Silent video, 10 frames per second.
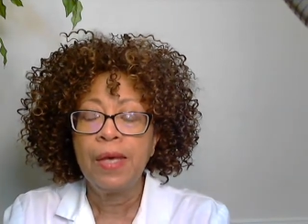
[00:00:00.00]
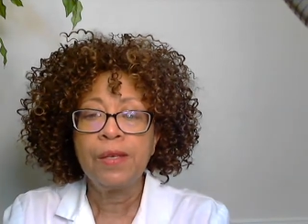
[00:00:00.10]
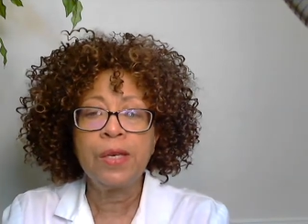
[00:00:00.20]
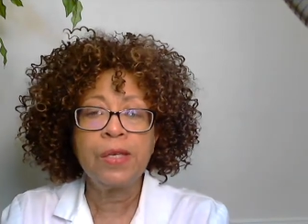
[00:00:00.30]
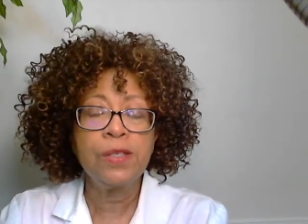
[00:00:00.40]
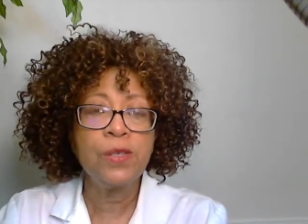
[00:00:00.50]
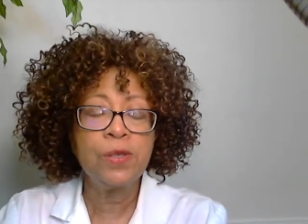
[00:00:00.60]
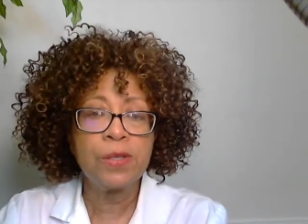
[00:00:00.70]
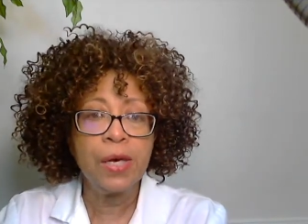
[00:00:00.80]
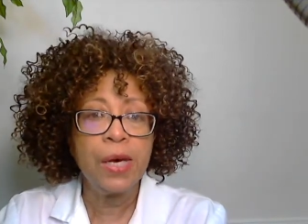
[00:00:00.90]
You can
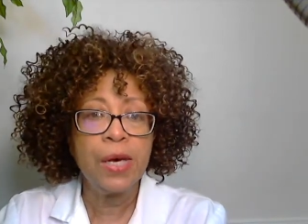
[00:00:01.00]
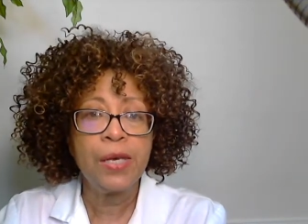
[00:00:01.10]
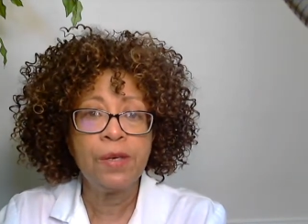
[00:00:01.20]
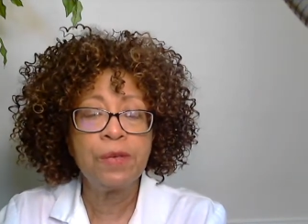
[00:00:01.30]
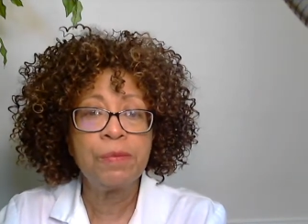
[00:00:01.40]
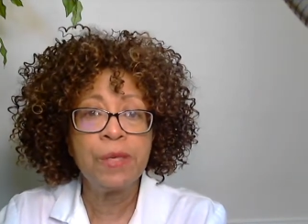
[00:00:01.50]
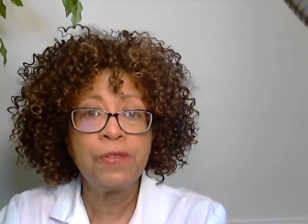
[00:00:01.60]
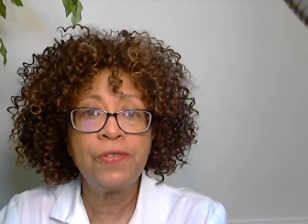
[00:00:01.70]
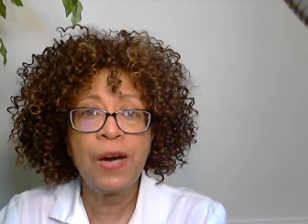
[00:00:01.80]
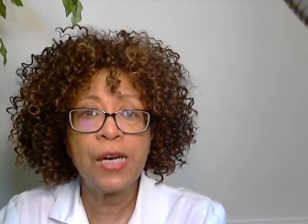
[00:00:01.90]
use a
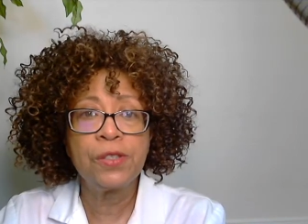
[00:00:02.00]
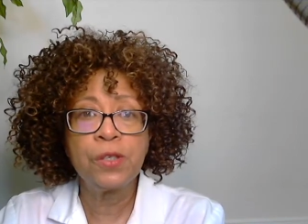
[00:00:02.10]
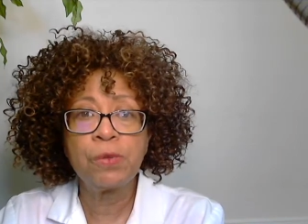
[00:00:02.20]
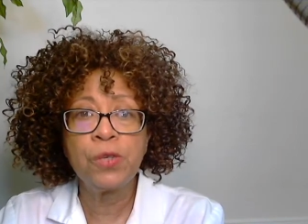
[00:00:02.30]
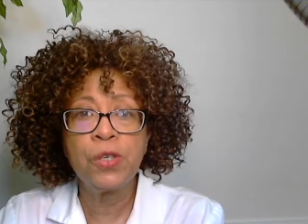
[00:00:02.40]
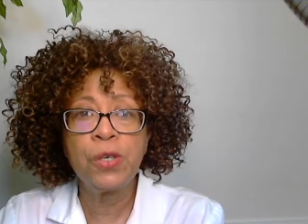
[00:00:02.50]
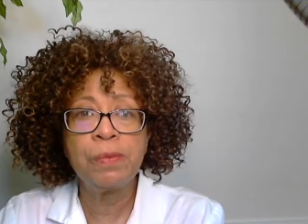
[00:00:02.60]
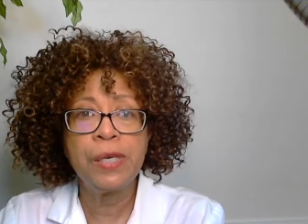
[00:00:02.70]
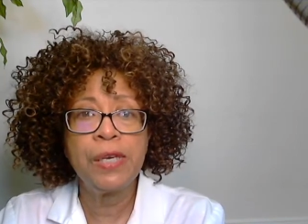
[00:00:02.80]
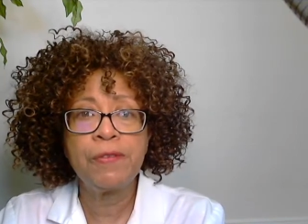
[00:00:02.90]
humidifier in your
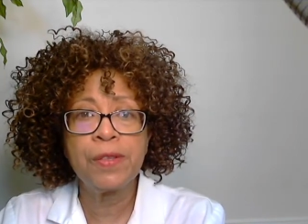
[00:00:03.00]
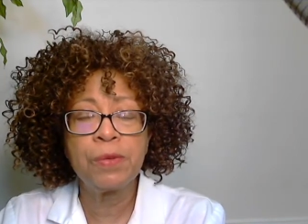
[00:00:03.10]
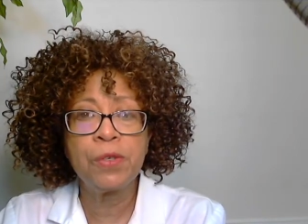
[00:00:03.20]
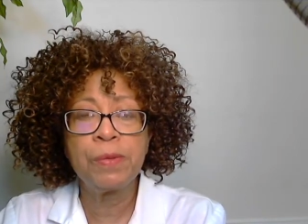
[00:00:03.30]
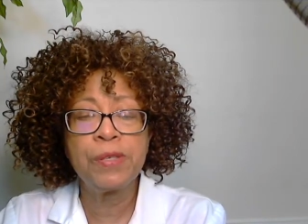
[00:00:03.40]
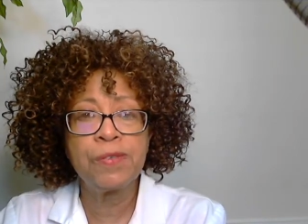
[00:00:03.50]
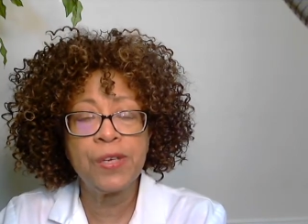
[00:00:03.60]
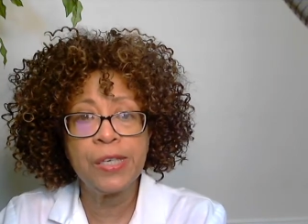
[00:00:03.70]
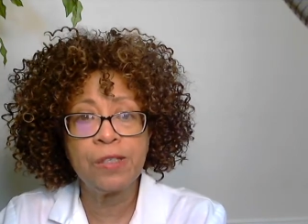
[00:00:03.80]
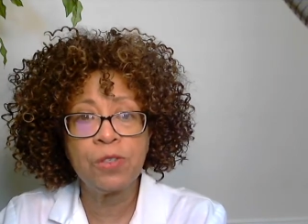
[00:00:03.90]
room if the room is
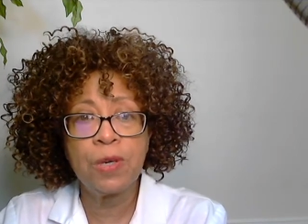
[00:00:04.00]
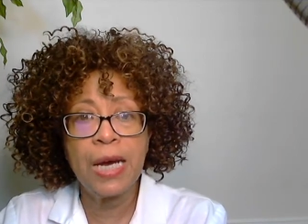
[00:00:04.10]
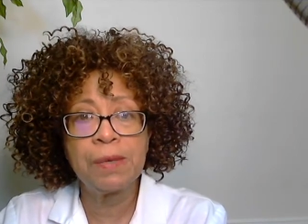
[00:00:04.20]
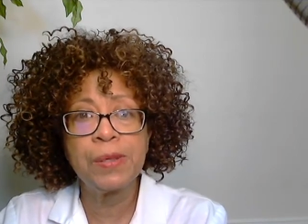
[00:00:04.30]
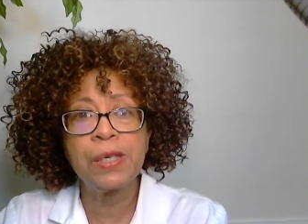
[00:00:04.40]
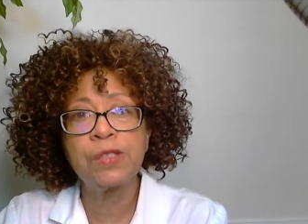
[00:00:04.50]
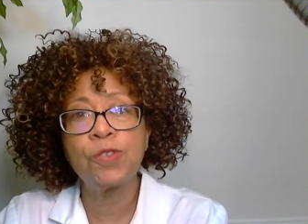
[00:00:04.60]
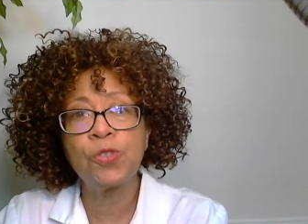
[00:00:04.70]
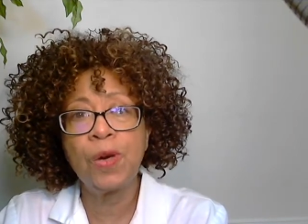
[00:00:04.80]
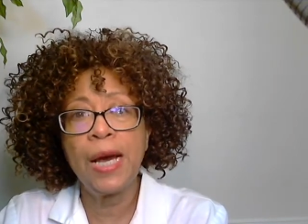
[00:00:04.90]
very dry, because
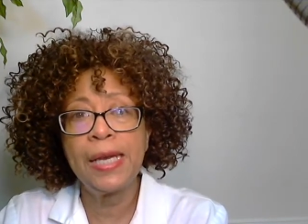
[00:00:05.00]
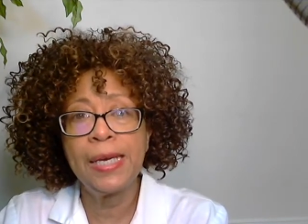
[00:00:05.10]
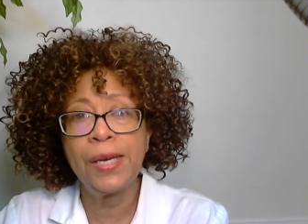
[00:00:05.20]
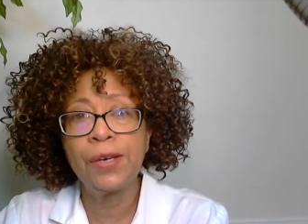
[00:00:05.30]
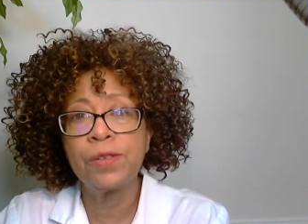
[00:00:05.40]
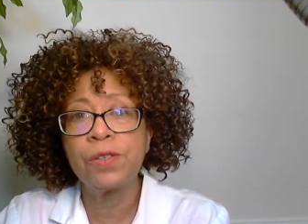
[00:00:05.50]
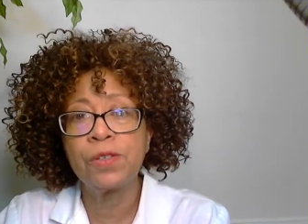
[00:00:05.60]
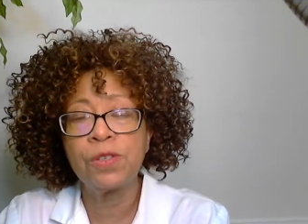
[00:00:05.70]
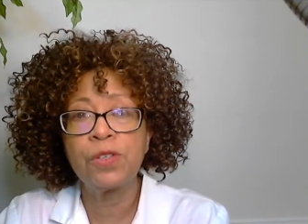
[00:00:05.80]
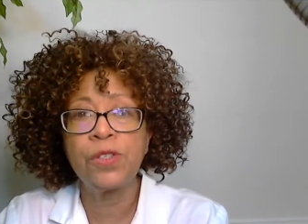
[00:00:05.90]
dry air is
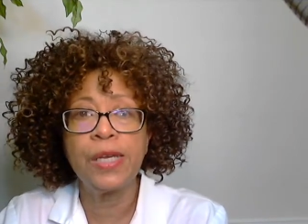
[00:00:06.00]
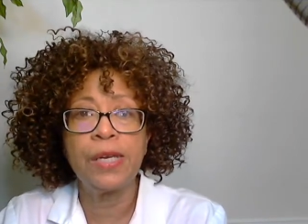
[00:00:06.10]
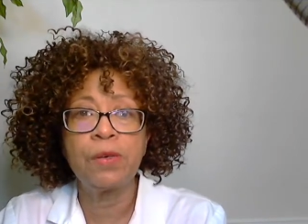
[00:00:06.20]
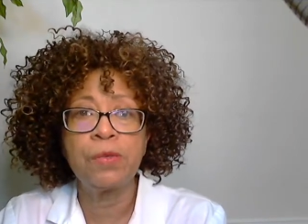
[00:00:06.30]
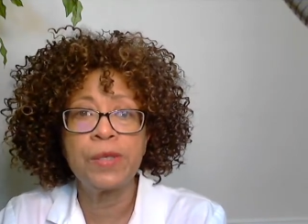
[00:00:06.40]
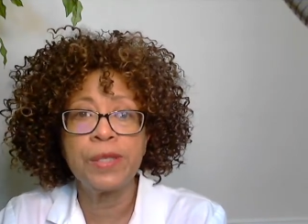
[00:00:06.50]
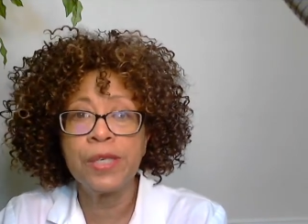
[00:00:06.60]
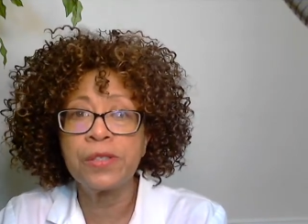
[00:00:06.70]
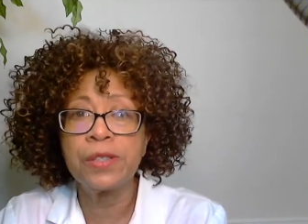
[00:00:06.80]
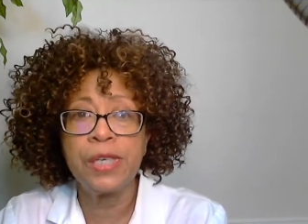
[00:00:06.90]
associated with
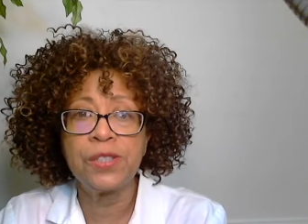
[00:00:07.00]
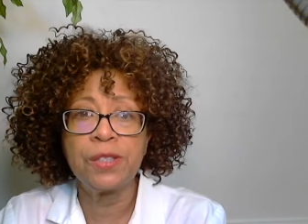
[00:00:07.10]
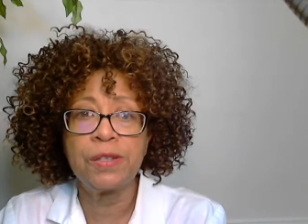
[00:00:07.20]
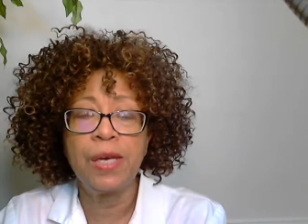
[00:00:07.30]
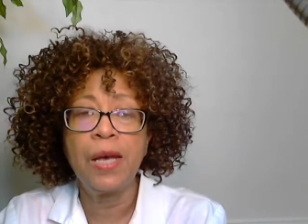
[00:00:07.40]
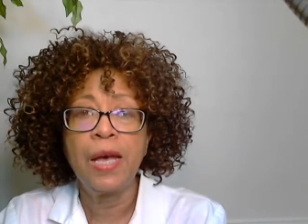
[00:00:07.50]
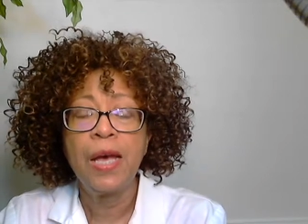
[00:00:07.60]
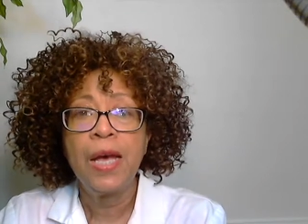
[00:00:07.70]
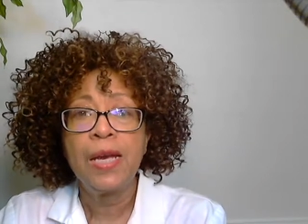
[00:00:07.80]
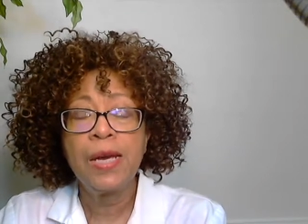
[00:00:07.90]
irritation of the
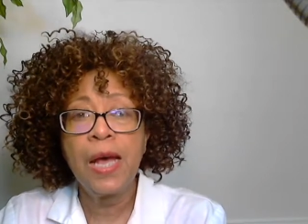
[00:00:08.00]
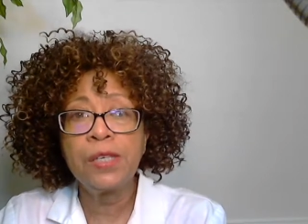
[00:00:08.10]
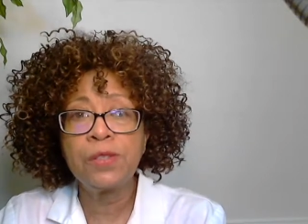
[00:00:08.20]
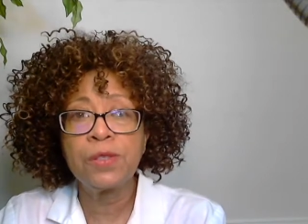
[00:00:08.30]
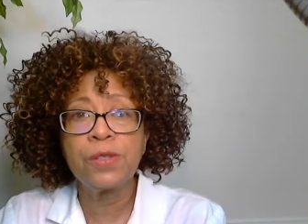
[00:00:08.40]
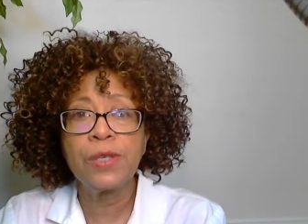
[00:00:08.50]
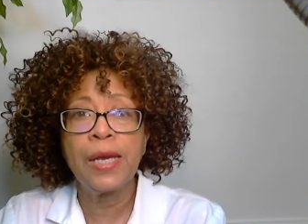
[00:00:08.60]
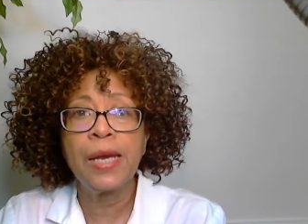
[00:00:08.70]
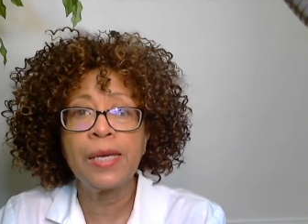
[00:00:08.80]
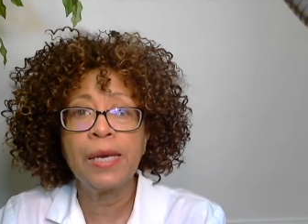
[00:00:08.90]
nostrils
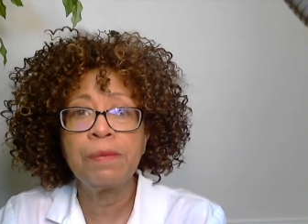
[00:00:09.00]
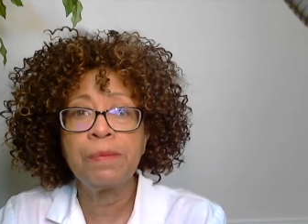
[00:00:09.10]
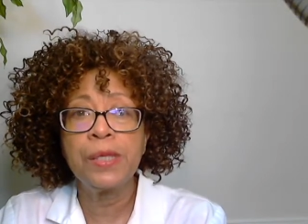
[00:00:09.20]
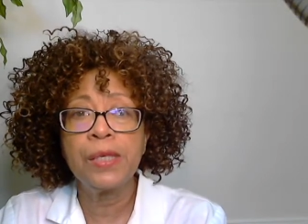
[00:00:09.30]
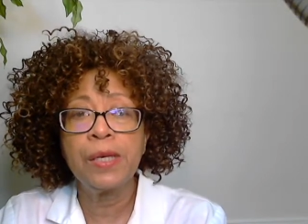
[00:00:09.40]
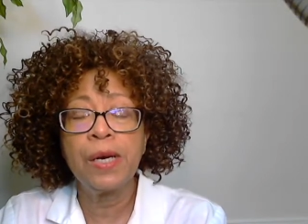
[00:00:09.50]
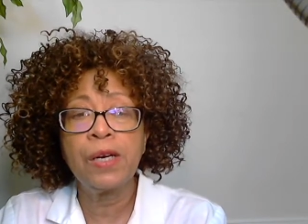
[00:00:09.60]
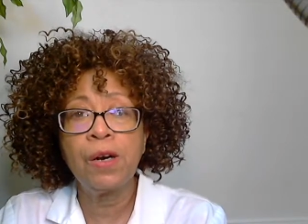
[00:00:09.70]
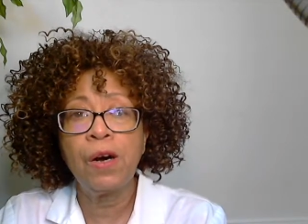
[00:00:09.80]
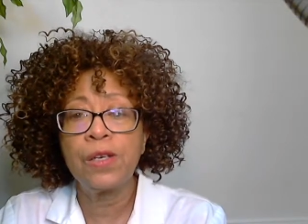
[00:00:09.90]
and can be a
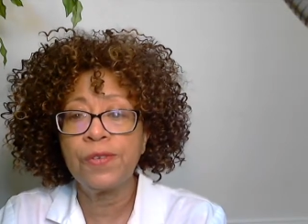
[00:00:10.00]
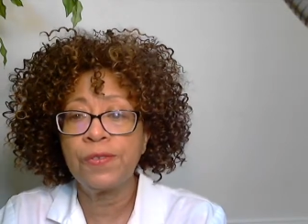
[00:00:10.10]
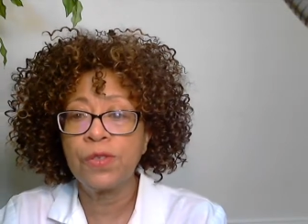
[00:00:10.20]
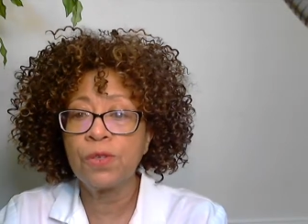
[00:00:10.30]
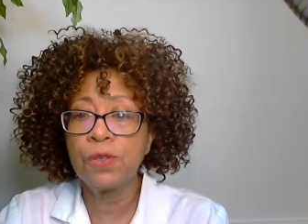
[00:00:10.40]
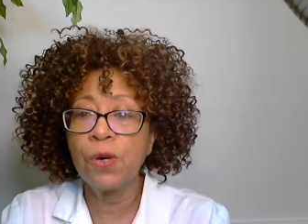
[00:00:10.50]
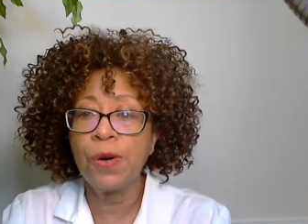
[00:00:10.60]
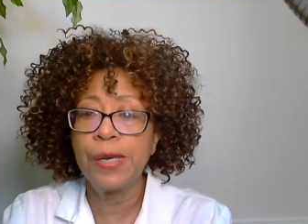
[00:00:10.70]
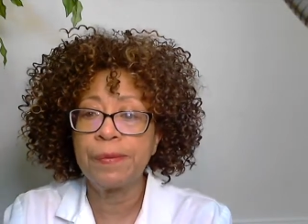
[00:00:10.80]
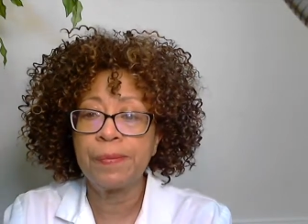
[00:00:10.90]
cause for
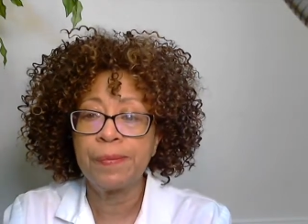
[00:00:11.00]
snoring.